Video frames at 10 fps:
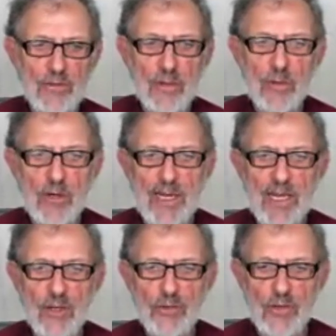somewhere
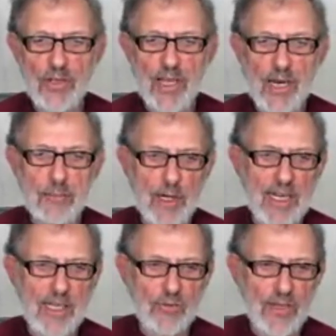else are the
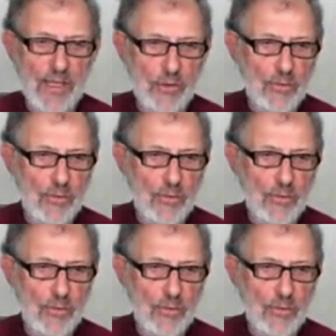uppercase letters.